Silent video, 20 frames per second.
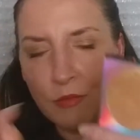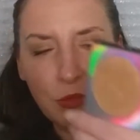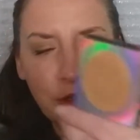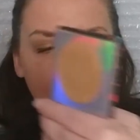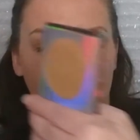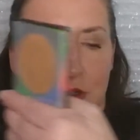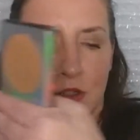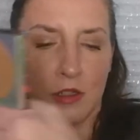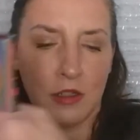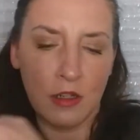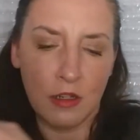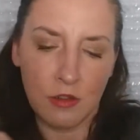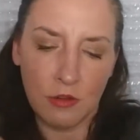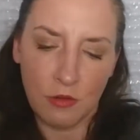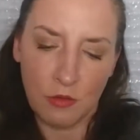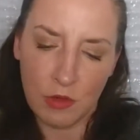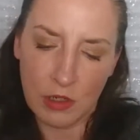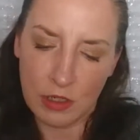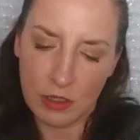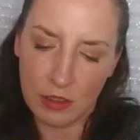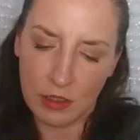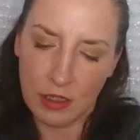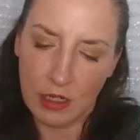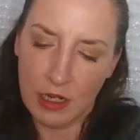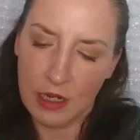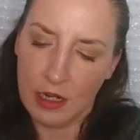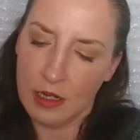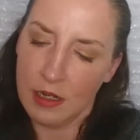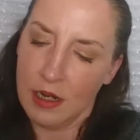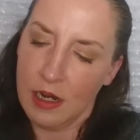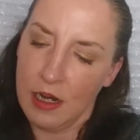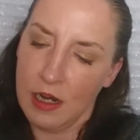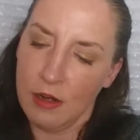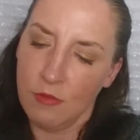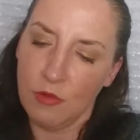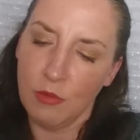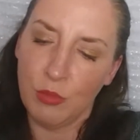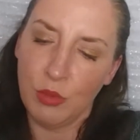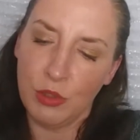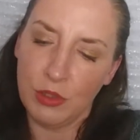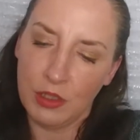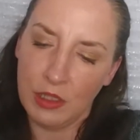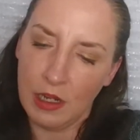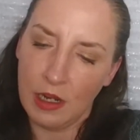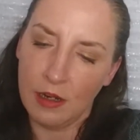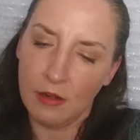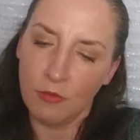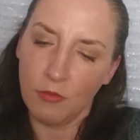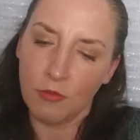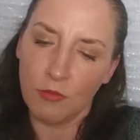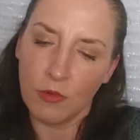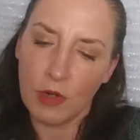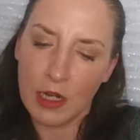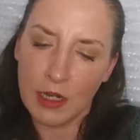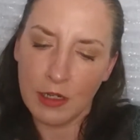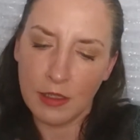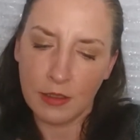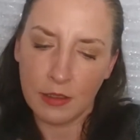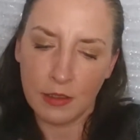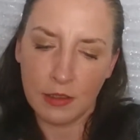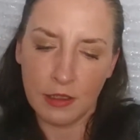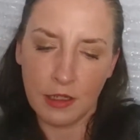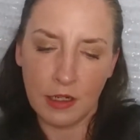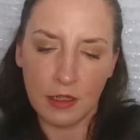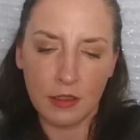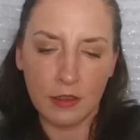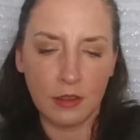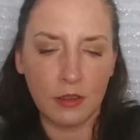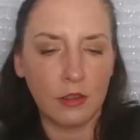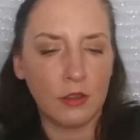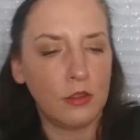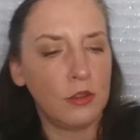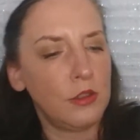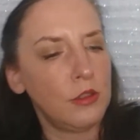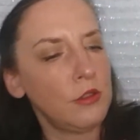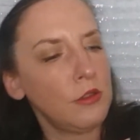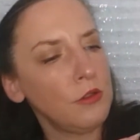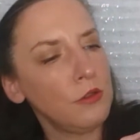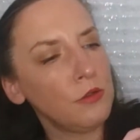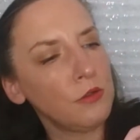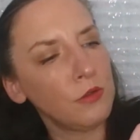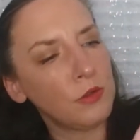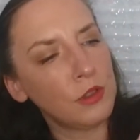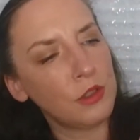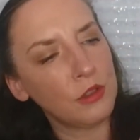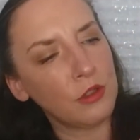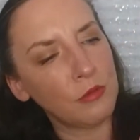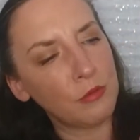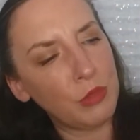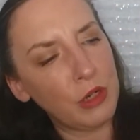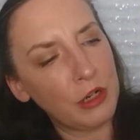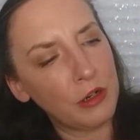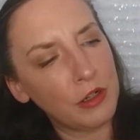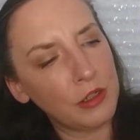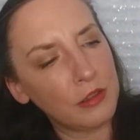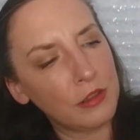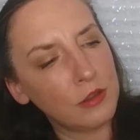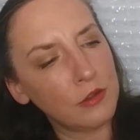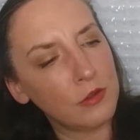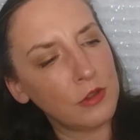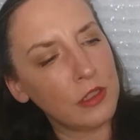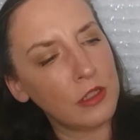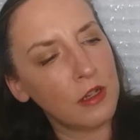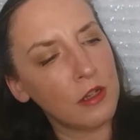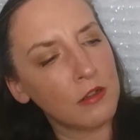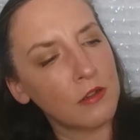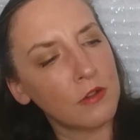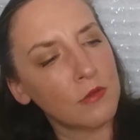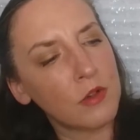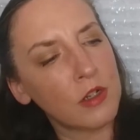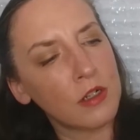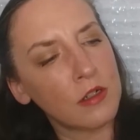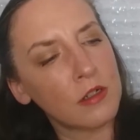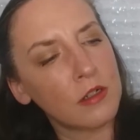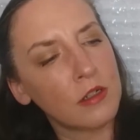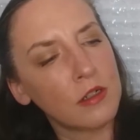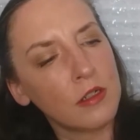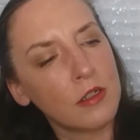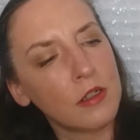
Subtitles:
compared to the other one. And I will put that right next to compare it to the other one.